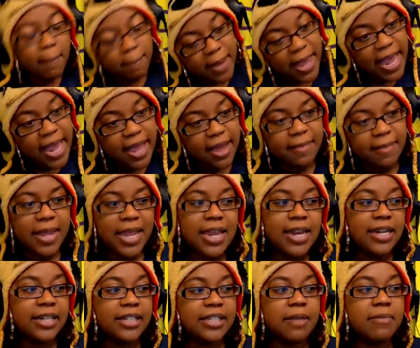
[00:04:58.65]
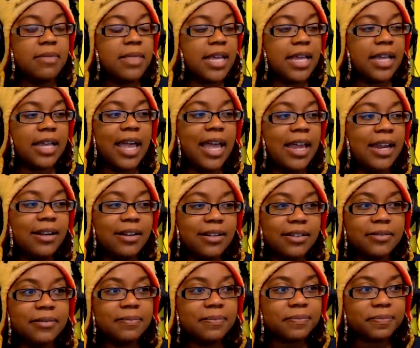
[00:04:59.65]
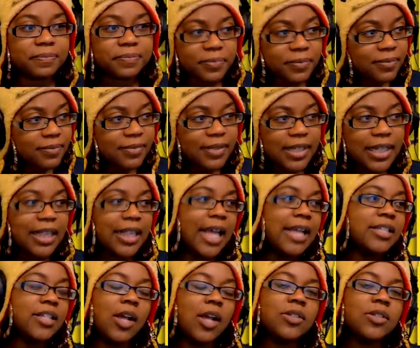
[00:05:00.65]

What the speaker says: bam into something. And That's